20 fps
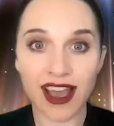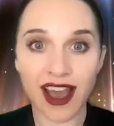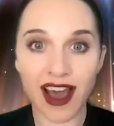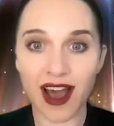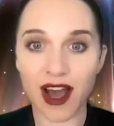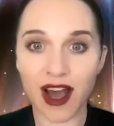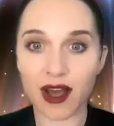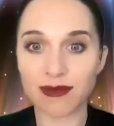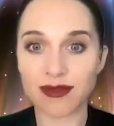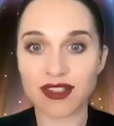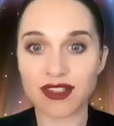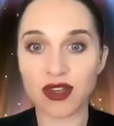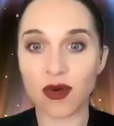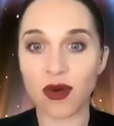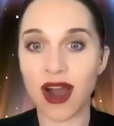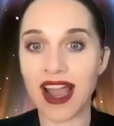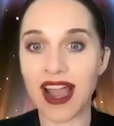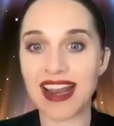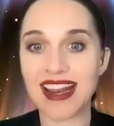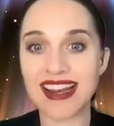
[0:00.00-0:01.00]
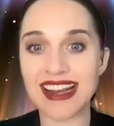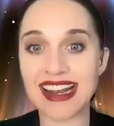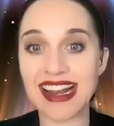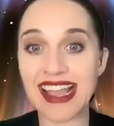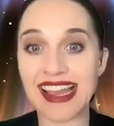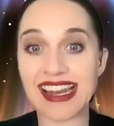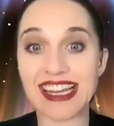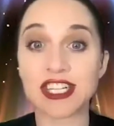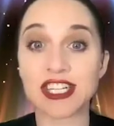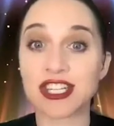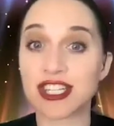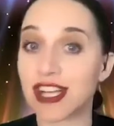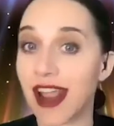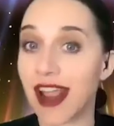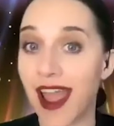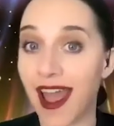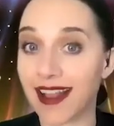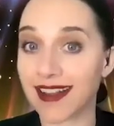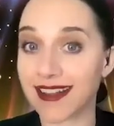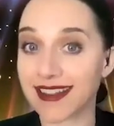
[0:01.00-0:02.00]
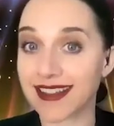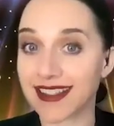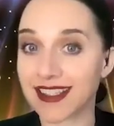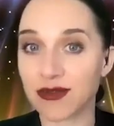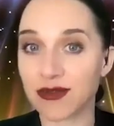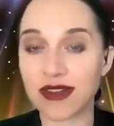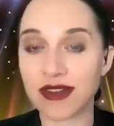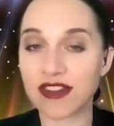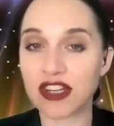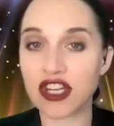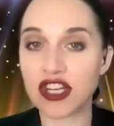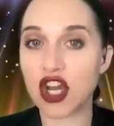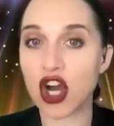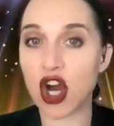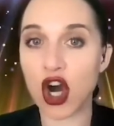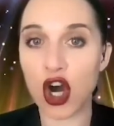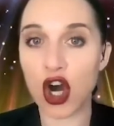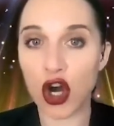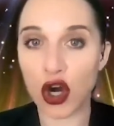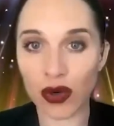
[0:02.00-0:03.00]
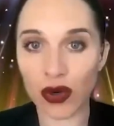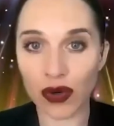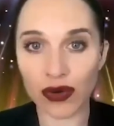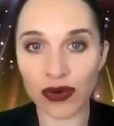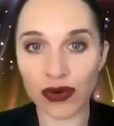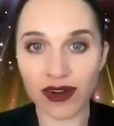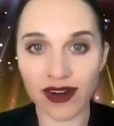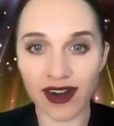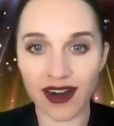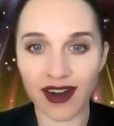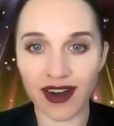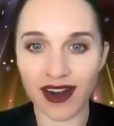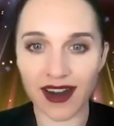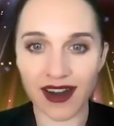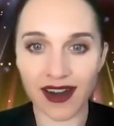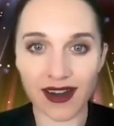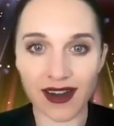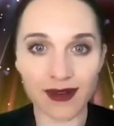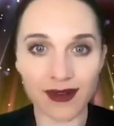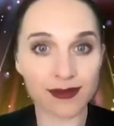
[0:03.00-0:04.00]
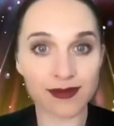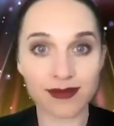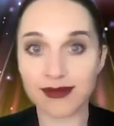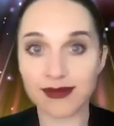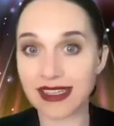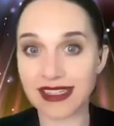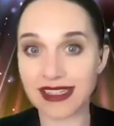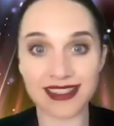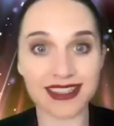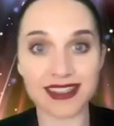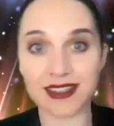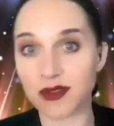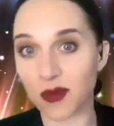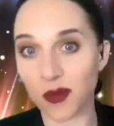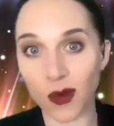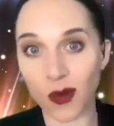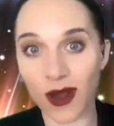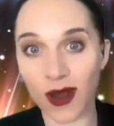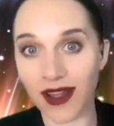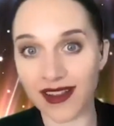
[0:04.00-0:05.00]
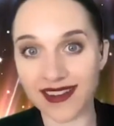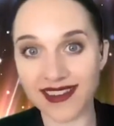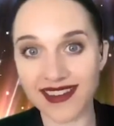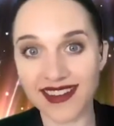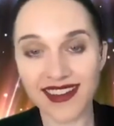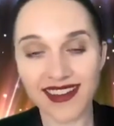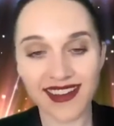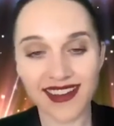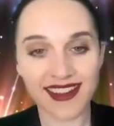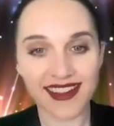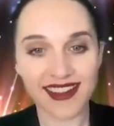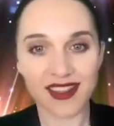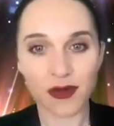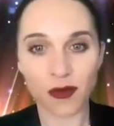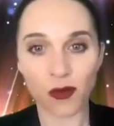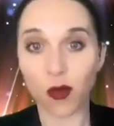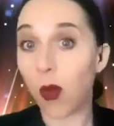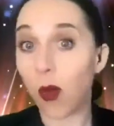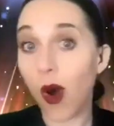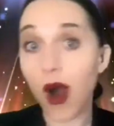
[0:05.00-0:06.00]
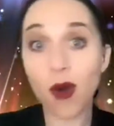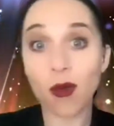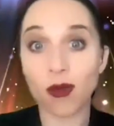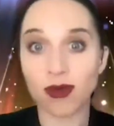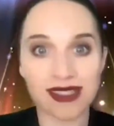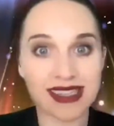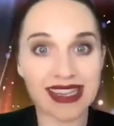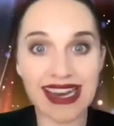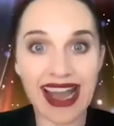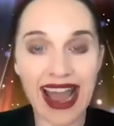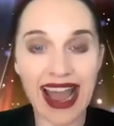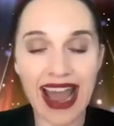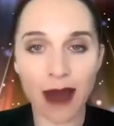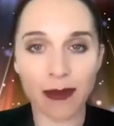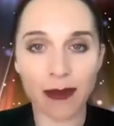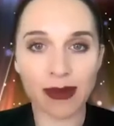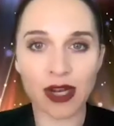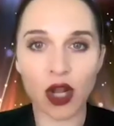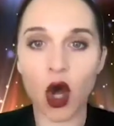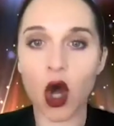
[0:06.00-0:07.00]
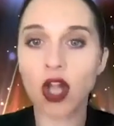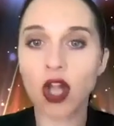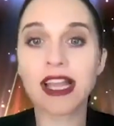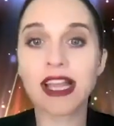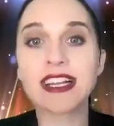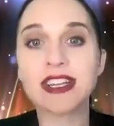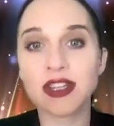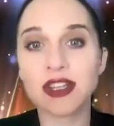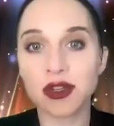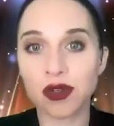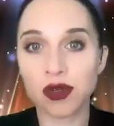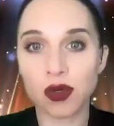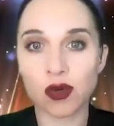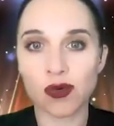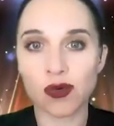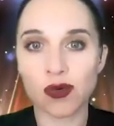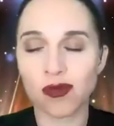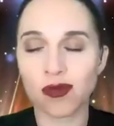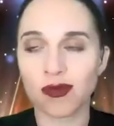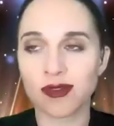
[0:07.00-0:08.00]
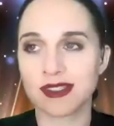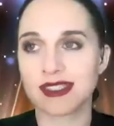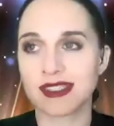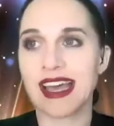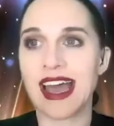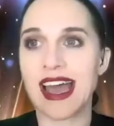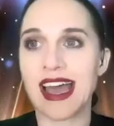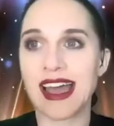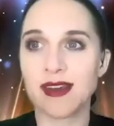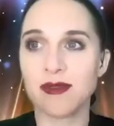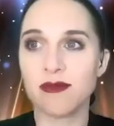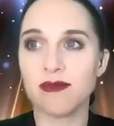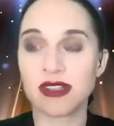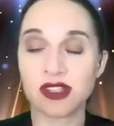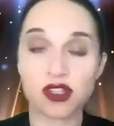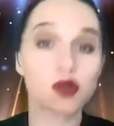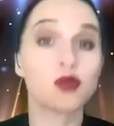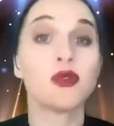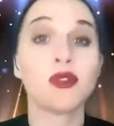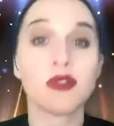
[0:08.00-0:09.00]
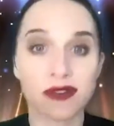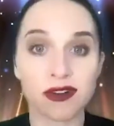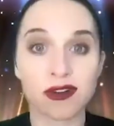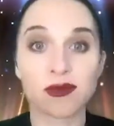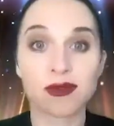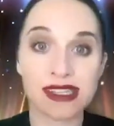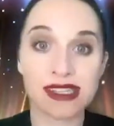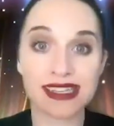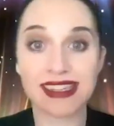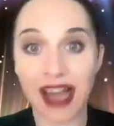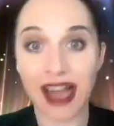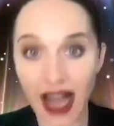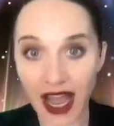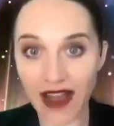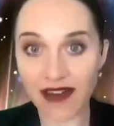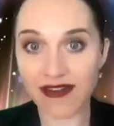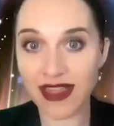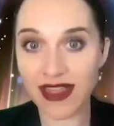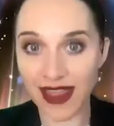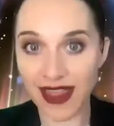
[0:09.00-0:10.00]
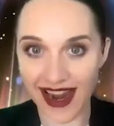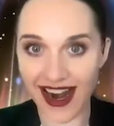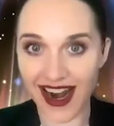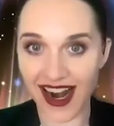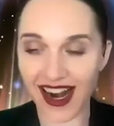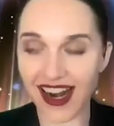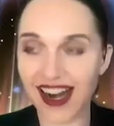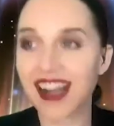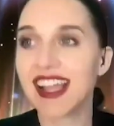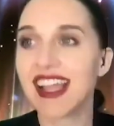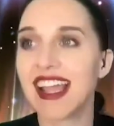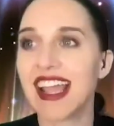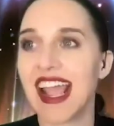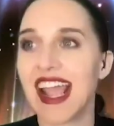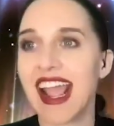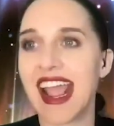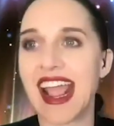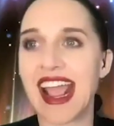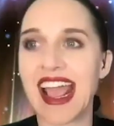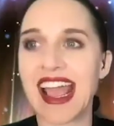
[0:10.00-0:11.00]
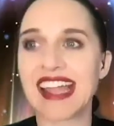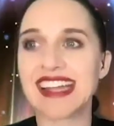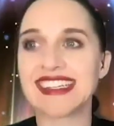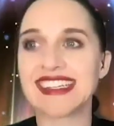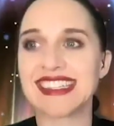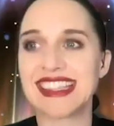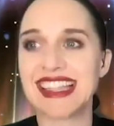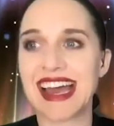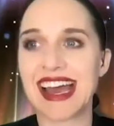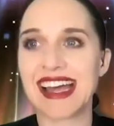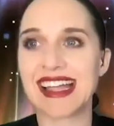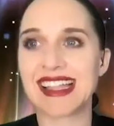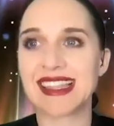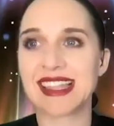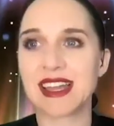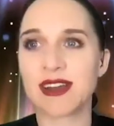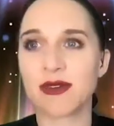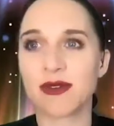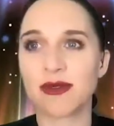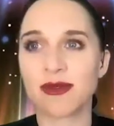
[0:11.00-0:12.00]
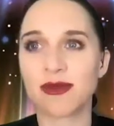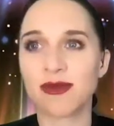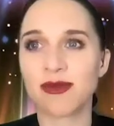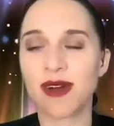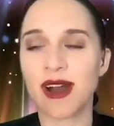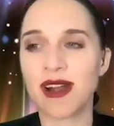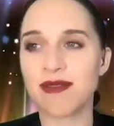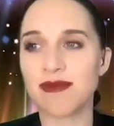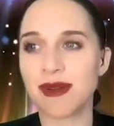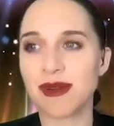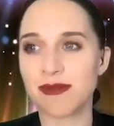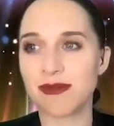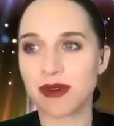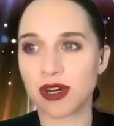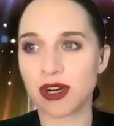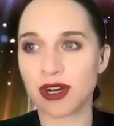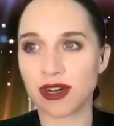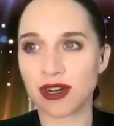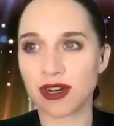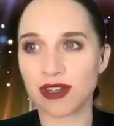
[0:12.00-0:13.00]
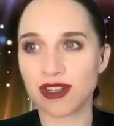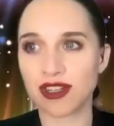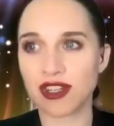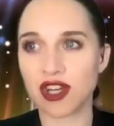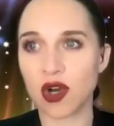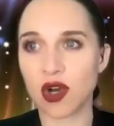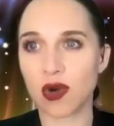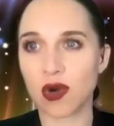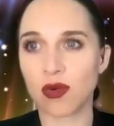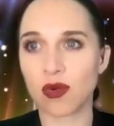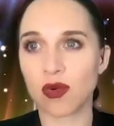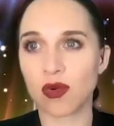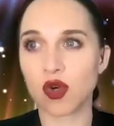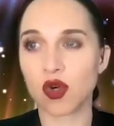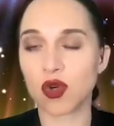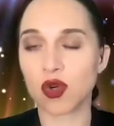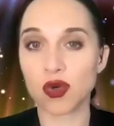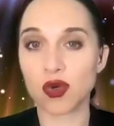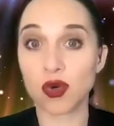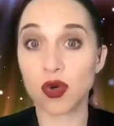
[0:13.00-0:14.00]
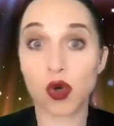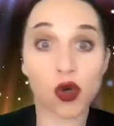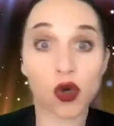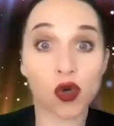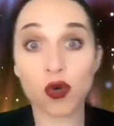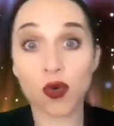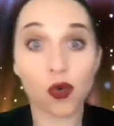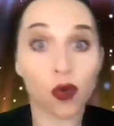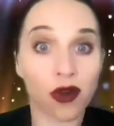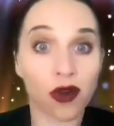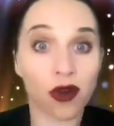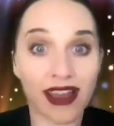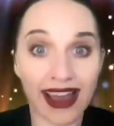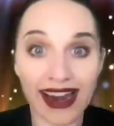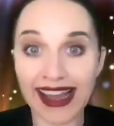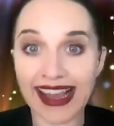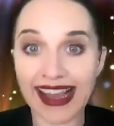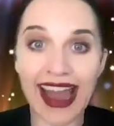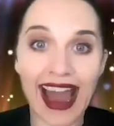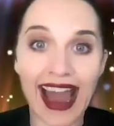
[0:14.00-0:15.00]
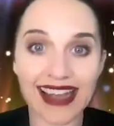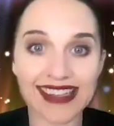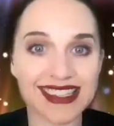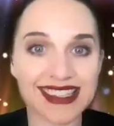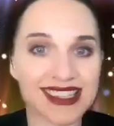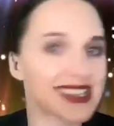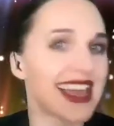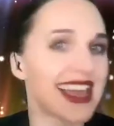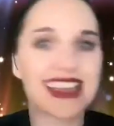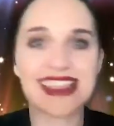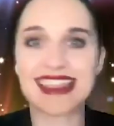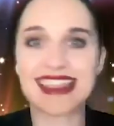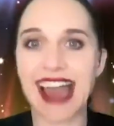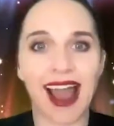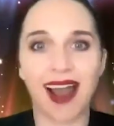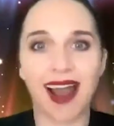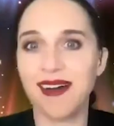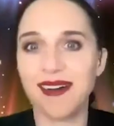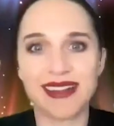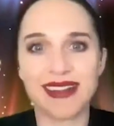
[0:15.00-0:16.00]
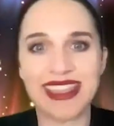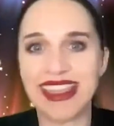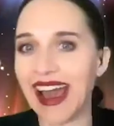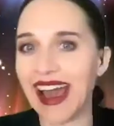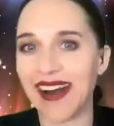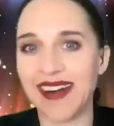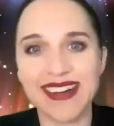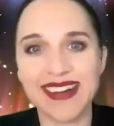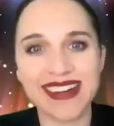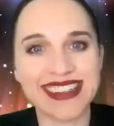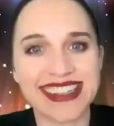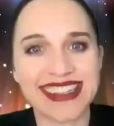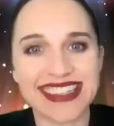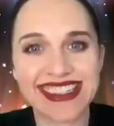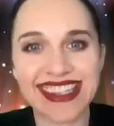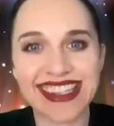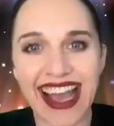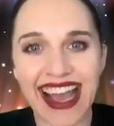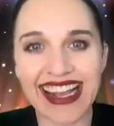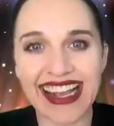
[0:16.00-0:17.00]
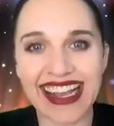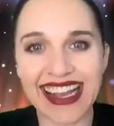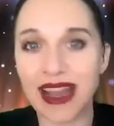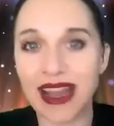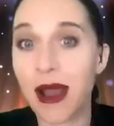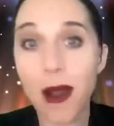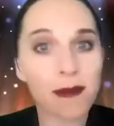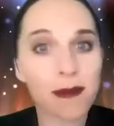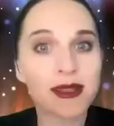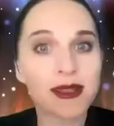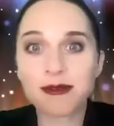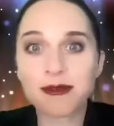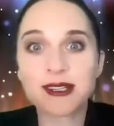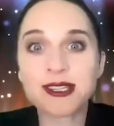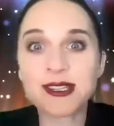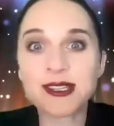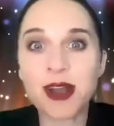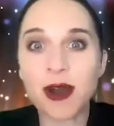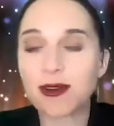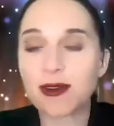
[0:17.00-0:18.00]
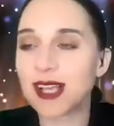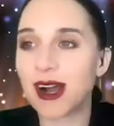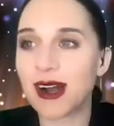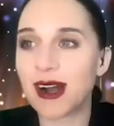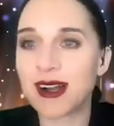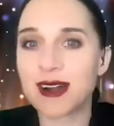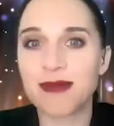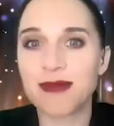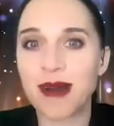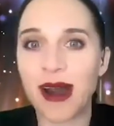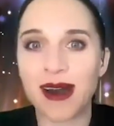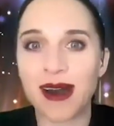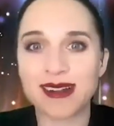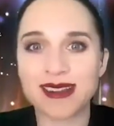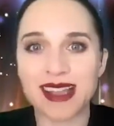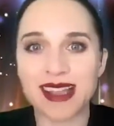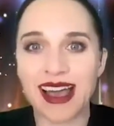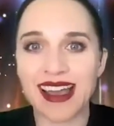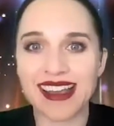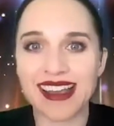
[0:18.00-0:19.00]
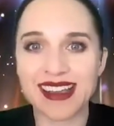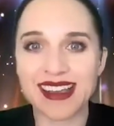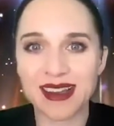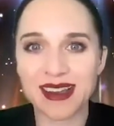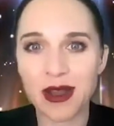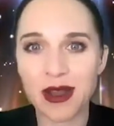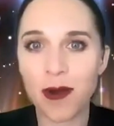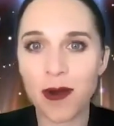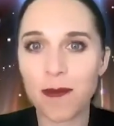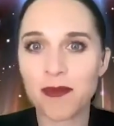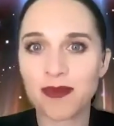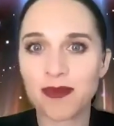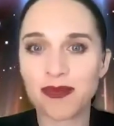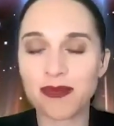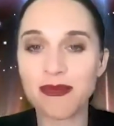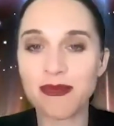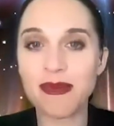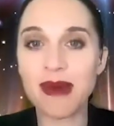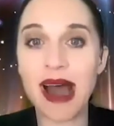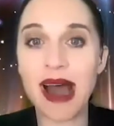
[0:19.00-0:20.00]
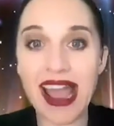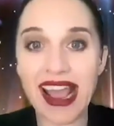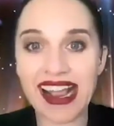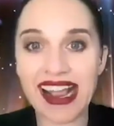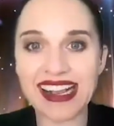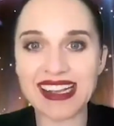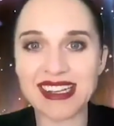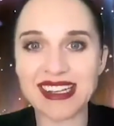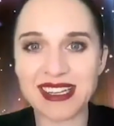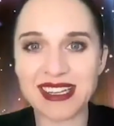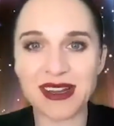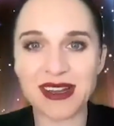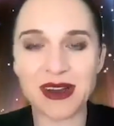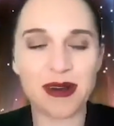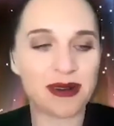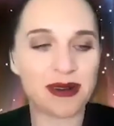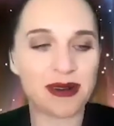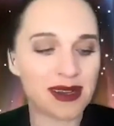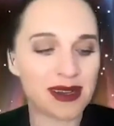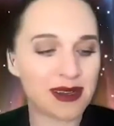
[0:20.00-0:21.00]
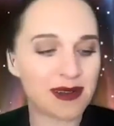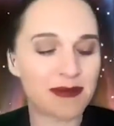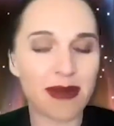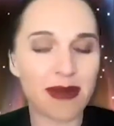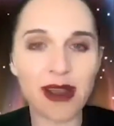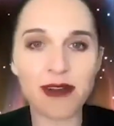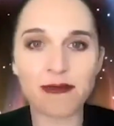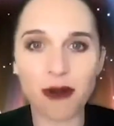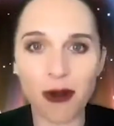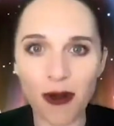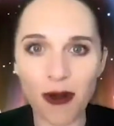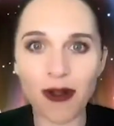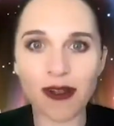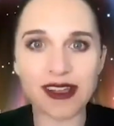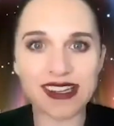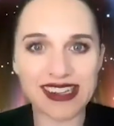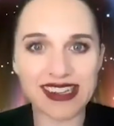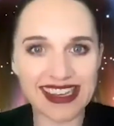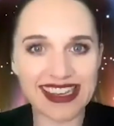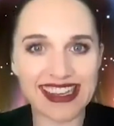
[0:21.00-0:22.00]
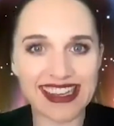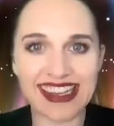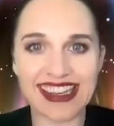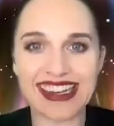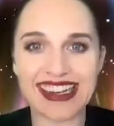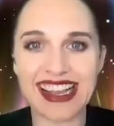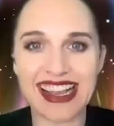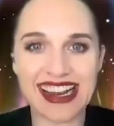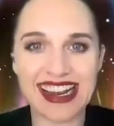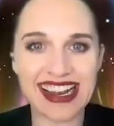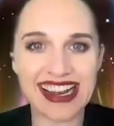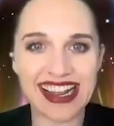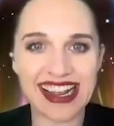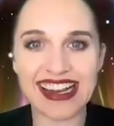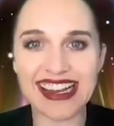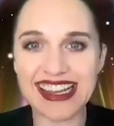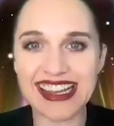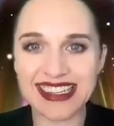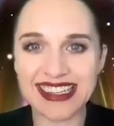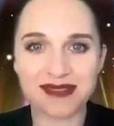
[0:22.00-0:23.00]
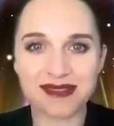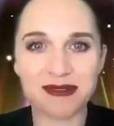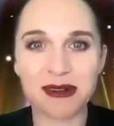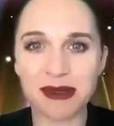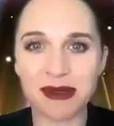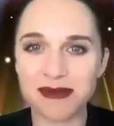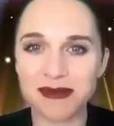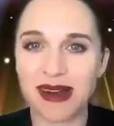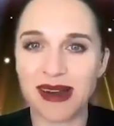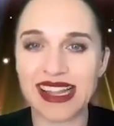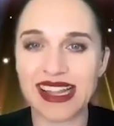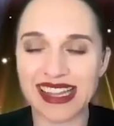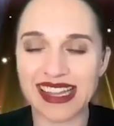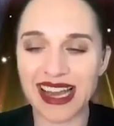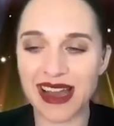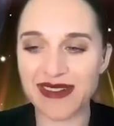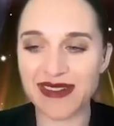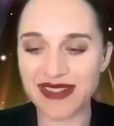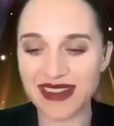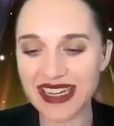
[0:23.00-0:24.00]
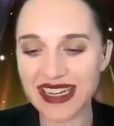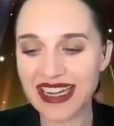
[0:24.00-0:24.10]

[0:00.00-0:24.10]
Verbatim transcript: um, so I didn't get a chance to even know um, in season one what was going to happen. All I knew was that Mr. Wilford was alive and there, and that they. I remember, you know, who who were they going to cast? Like that. that was like it. But there was no talk about like my, you know my role in in, in his role in my life.